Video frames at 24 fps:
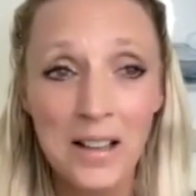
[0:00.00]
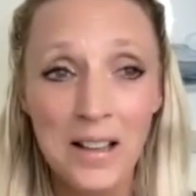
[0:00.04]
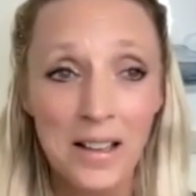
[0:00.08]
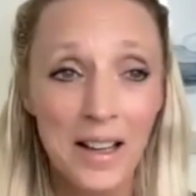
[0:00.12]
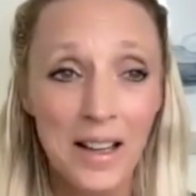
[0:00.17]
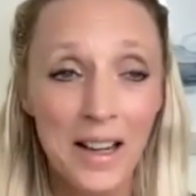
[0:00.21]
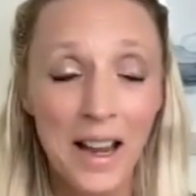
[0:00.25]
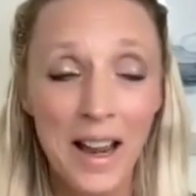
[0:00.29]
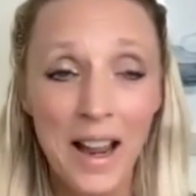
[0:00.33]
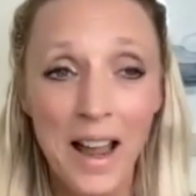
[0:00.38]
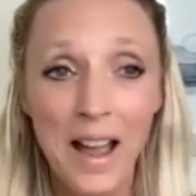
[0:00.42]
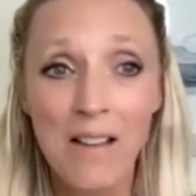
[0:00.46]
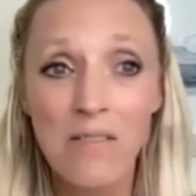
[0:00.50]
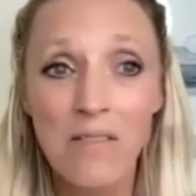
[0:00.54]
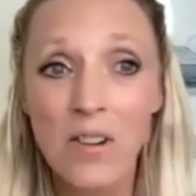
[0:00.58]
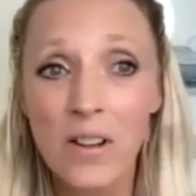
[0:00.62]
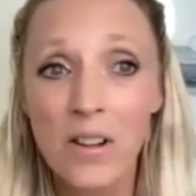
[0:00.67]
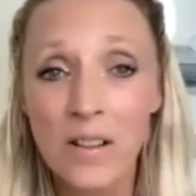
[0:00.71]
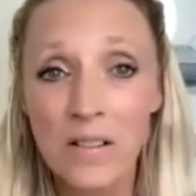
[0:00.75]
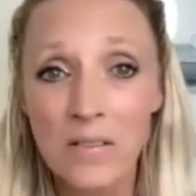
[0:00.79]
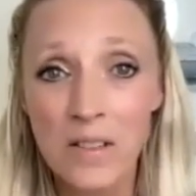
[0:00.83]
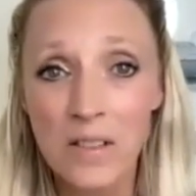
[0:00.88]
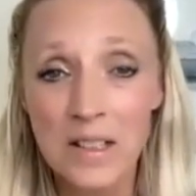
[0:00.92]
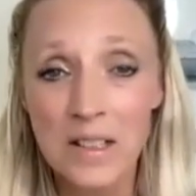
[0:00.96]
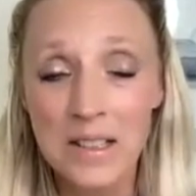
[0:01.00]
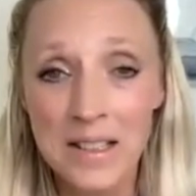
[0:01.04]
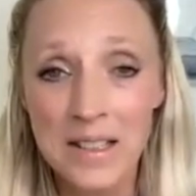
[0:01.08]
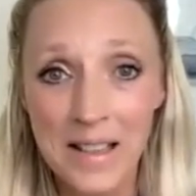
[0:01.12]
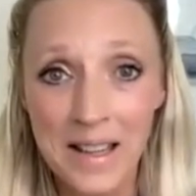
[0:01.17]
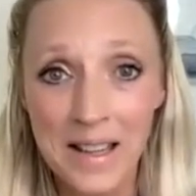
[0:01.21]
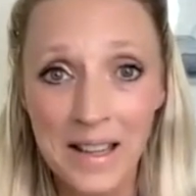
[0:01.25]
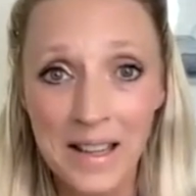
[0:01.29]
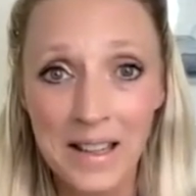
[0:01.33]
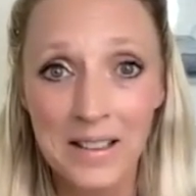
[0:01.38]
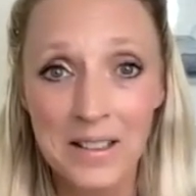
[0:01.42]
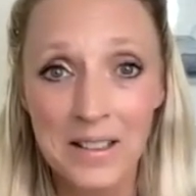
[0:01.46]
Like I have all of these
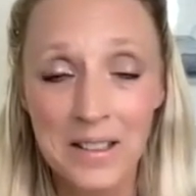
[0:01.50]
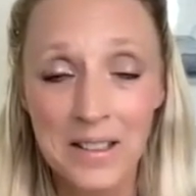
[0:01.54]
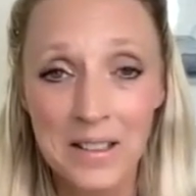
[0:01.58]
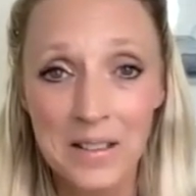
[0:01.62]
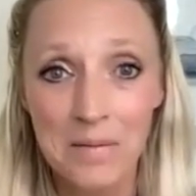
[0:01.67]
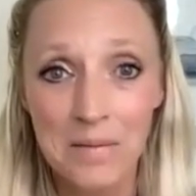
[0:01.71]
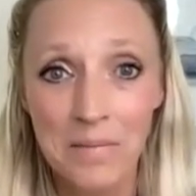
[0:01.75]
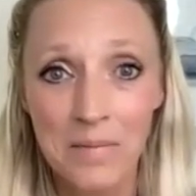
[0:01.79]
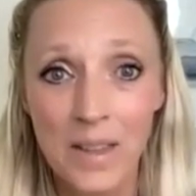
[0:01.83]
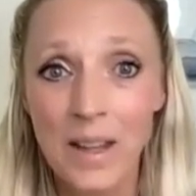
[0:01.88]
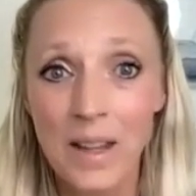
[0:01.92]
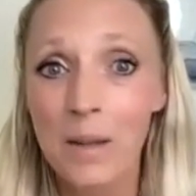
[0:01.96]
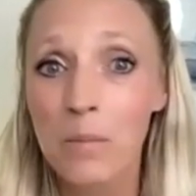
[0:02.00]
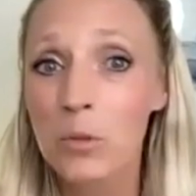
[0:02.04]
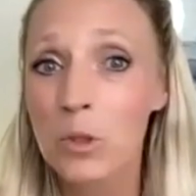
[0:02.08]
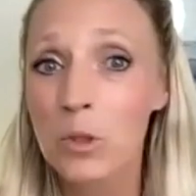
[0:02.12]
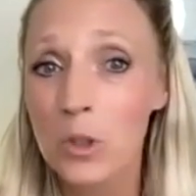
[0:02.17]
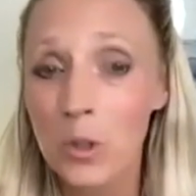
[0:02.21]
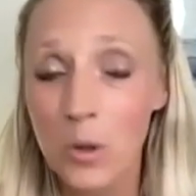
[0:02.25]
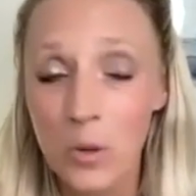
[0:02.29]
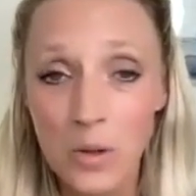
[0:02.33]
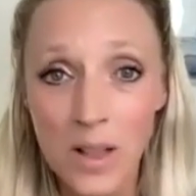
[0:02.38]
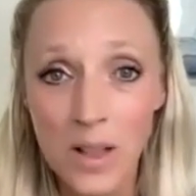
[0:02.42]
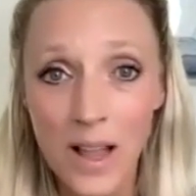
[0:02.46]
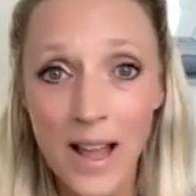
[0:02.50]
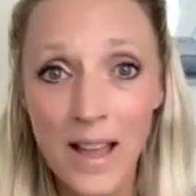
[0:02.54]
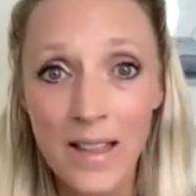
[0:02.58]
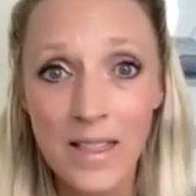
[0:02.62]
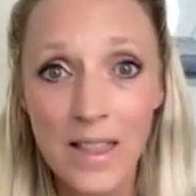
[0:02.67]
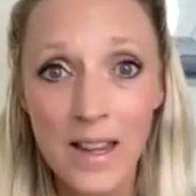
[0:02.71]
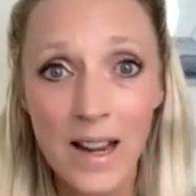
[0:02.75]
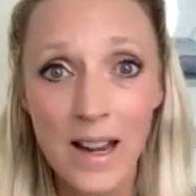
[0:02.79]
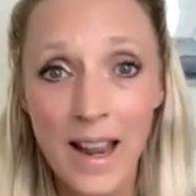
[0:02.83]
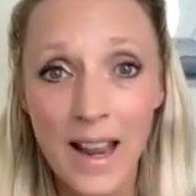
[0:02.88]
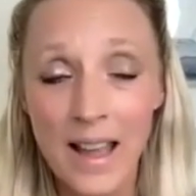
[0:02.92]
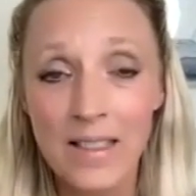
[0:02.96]
things. And I'm so glad
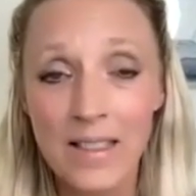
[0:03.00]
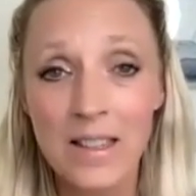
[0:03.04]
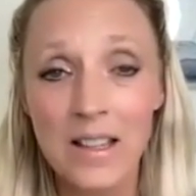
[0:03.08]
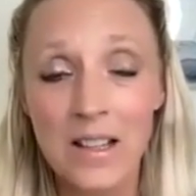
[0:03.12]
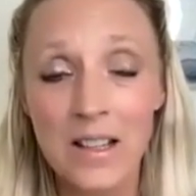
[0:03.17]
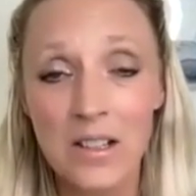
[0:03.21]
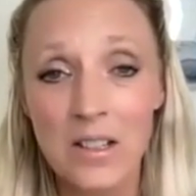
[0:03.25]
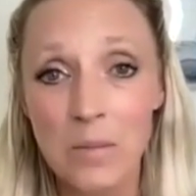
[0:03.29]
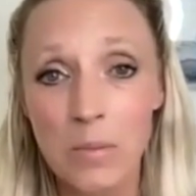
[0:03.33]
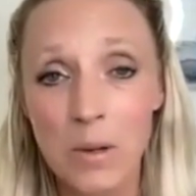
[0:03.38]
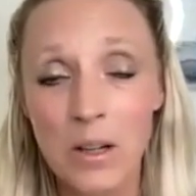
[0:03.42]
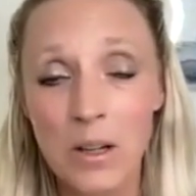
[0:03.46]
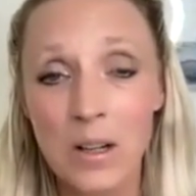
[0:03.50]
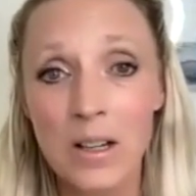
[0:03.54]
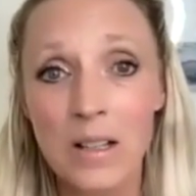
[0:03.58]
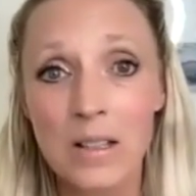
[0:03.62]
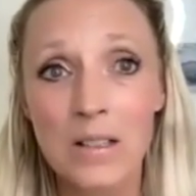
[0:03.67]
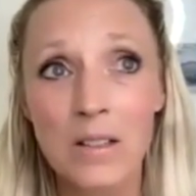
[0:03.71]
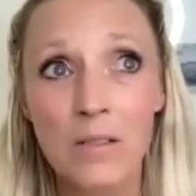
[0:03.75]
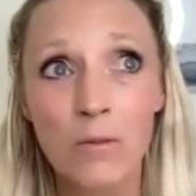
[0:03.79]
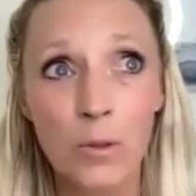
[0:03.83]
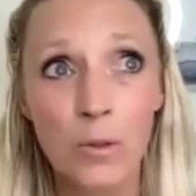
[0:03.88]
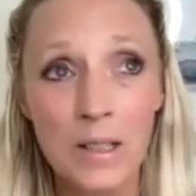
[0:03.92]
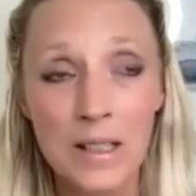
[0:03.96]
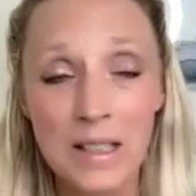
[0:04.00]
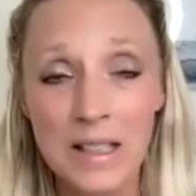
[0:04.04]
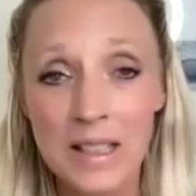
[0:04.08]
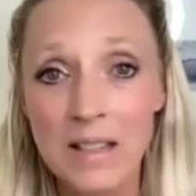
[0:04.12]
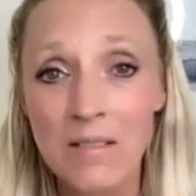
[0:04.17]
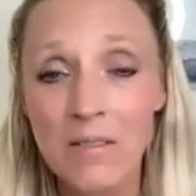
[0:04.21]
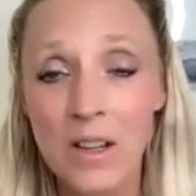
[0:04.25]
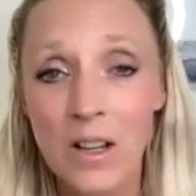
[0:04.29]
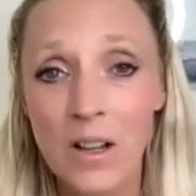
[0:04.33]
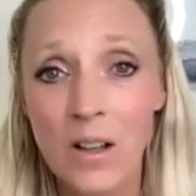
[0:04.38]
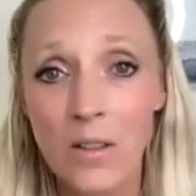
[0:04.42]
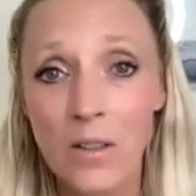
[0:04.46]
that I had the experience of
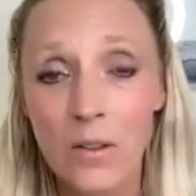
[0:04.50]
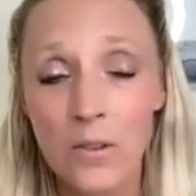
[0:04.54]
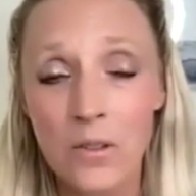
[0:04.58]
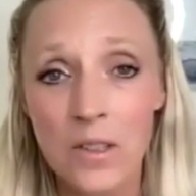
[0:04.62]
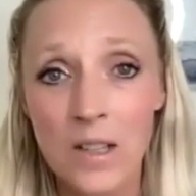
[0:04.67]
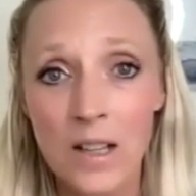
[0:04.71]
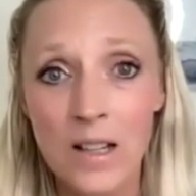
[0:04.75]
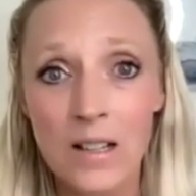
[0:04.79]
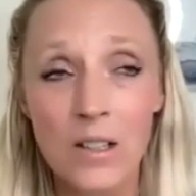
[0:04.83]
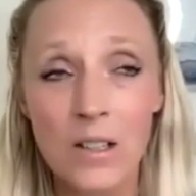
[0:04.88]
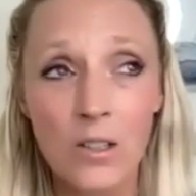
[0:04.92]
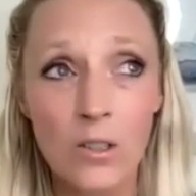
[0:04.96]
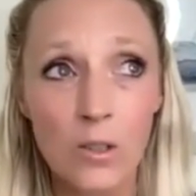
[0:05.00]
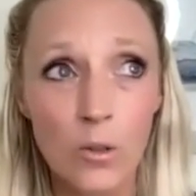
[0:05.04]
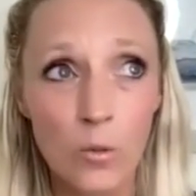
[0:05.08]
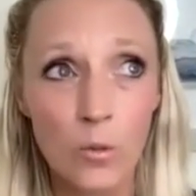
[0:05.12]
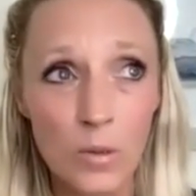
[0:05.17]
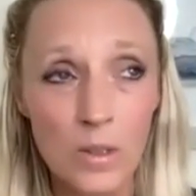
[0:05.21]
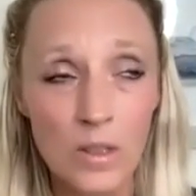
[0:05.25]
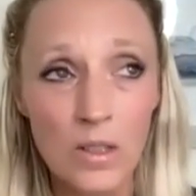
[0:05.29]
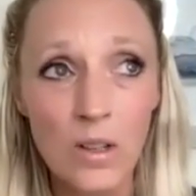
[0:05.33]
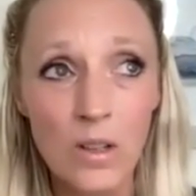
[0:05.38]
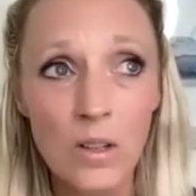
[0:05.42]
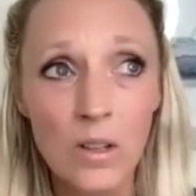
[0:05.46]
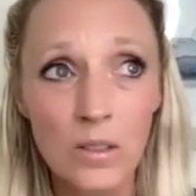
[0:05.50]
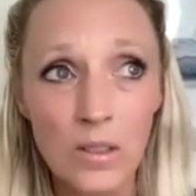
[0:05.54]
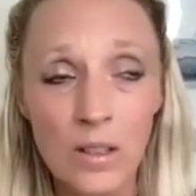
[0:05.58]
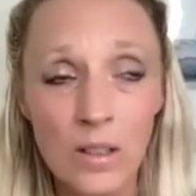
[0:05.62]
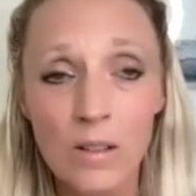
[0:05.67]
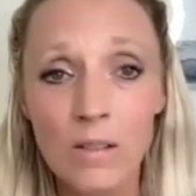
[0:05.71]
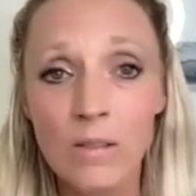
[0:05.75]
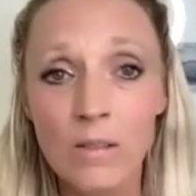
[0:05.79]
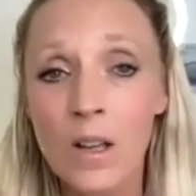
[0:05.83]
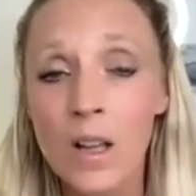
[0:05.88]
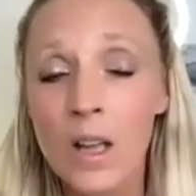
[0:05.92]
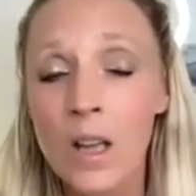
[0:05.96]
receiving all those things as a result
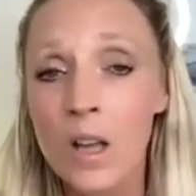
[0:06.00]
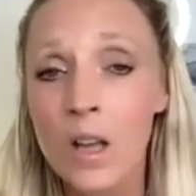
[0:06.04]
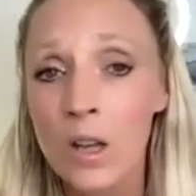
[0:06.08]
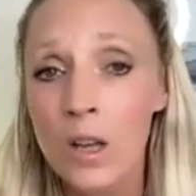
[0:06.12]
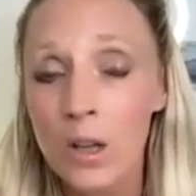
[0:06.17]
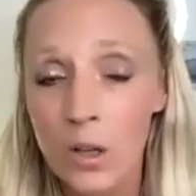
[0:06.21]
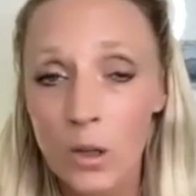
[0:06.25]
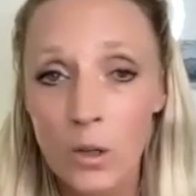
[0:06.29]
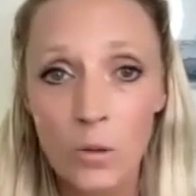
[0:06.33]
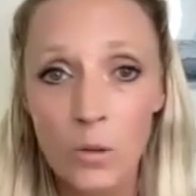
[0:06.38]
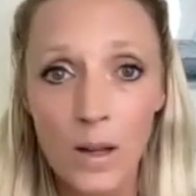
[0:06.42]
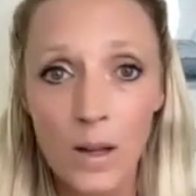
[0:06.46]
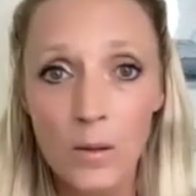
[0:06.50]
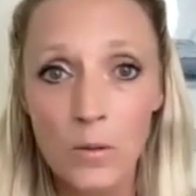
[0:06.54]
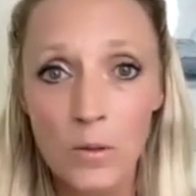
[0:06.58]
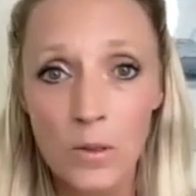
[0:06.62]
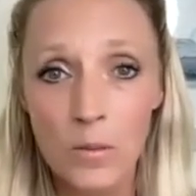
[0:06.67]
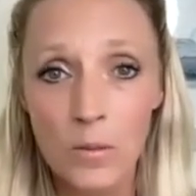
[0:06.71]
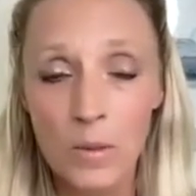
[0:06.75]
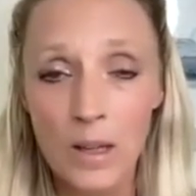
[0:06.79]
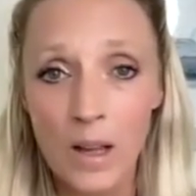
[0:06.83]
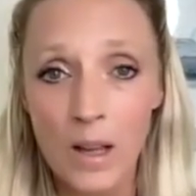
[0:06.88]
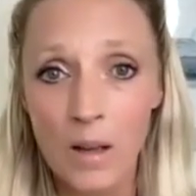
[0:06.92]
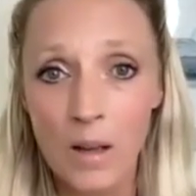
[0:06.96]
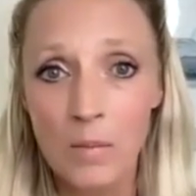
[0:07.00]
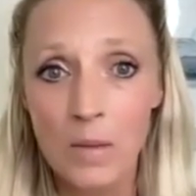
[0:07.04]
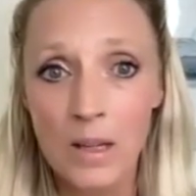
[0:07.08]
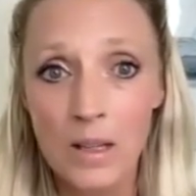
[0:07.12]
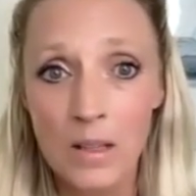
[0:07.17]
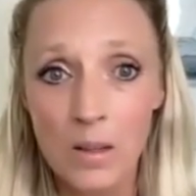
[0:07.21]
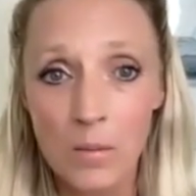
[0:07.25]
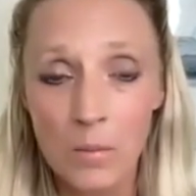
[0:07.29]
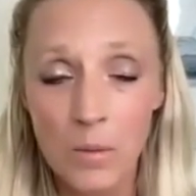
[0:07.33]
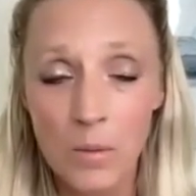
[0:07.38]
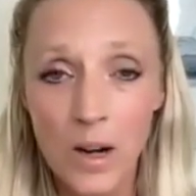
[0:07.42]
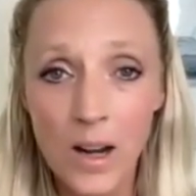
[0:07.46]
of who I was becoming
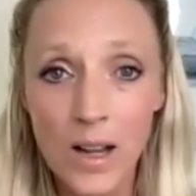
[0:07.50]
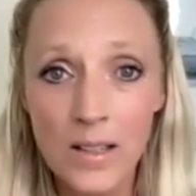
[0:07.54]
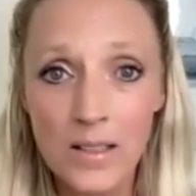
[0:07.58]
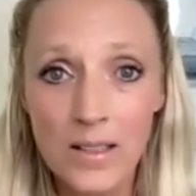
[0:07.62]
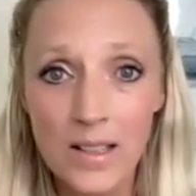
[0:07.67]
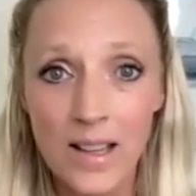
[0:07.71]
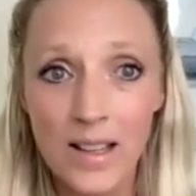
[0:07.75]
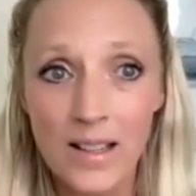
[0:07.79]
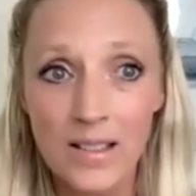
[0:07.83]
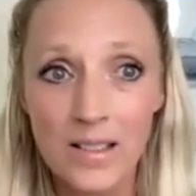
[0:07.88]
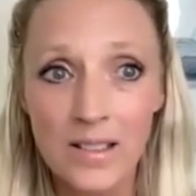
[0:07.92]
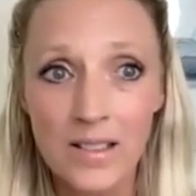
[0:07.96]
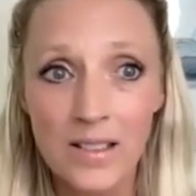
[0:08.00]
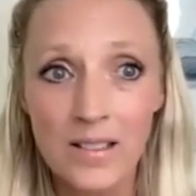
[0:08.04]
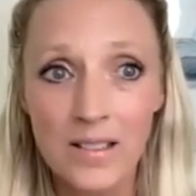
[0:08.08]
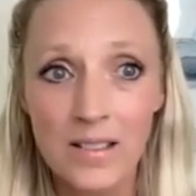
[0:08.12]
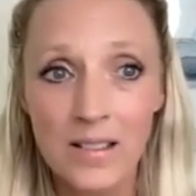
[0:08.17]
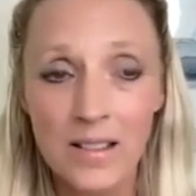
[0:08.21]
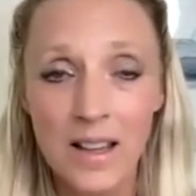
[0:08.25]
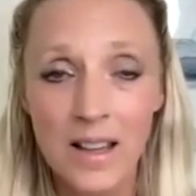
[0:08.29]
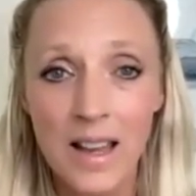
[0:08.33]
in the process.